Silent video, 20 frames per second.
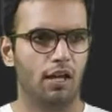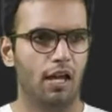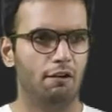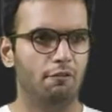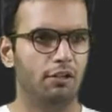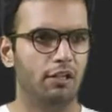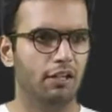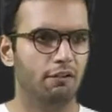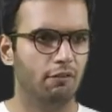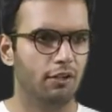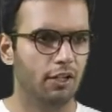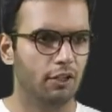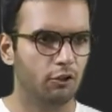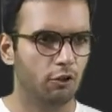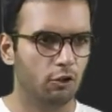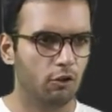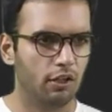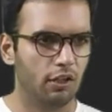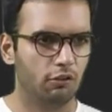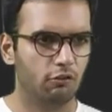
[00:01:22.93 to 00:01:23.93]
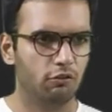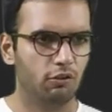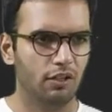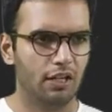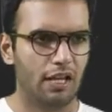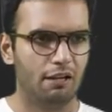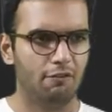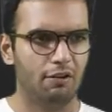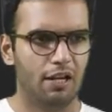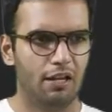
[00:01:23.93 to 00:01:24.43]
I will give an
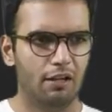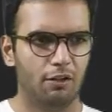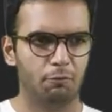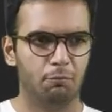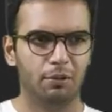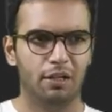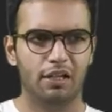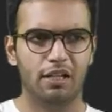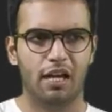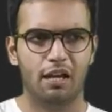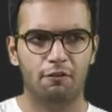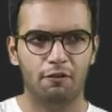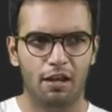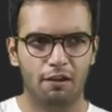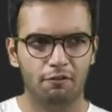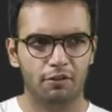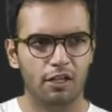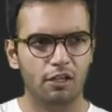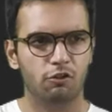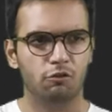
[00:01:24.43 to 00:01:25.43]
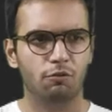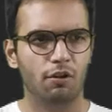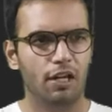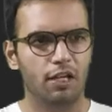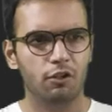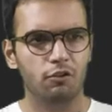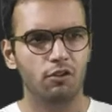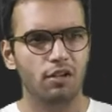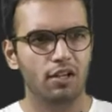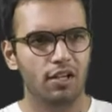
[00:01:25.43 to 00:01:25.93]
introduction, I will explain average
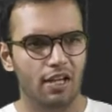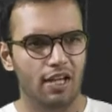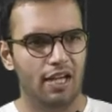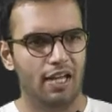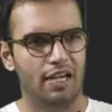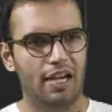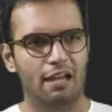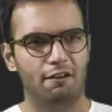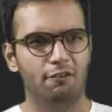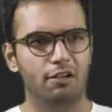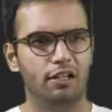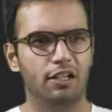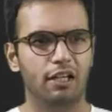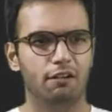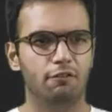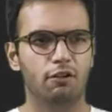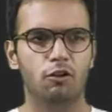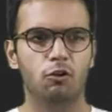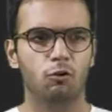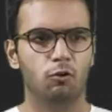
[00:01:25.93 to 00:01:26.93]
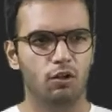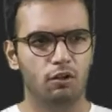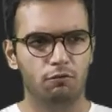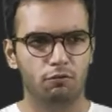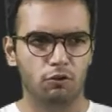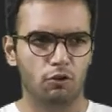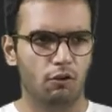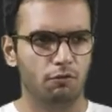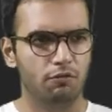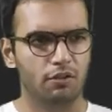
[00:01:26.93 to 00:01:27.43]
value and I will give an
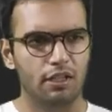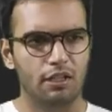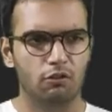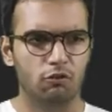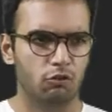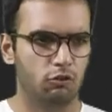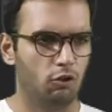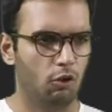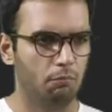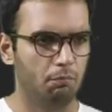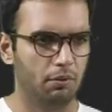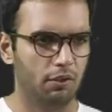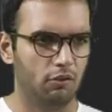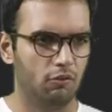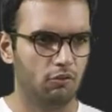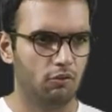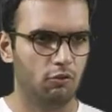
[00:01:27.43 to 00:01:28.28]
overview of these topics.